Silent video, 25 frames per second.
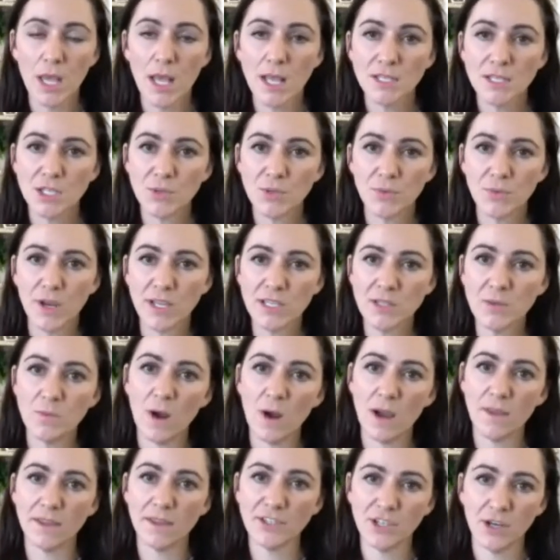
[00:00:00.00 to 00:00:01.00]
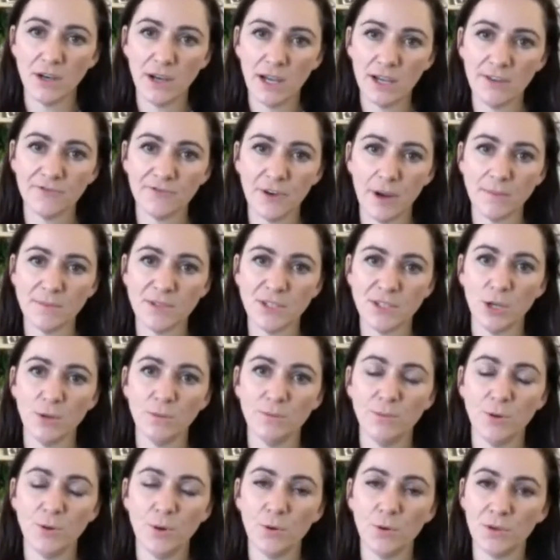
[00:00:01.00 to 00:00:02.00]
So the reason why the diaphragm is so
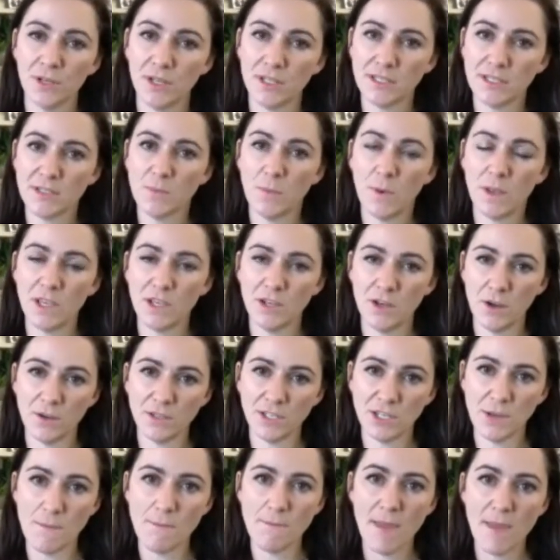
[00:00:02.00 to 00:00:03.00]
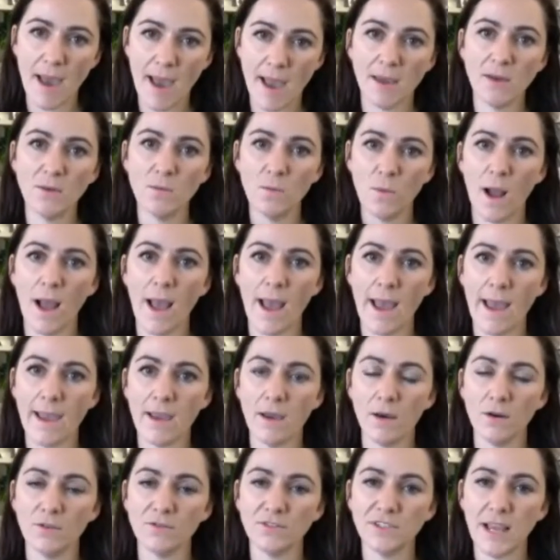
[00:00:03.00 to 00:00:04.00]
important, it's your main
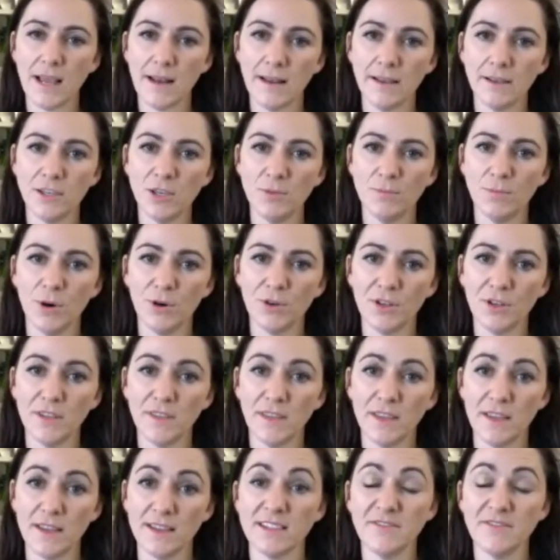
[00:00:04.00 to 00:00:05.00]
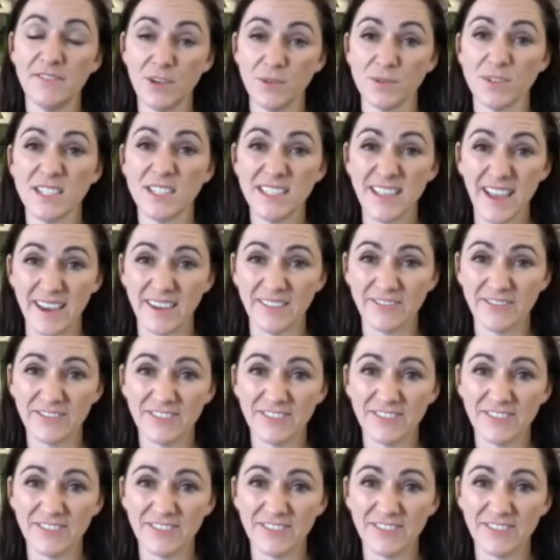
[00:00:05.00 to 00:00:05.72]
way of telling your body that it feels safe.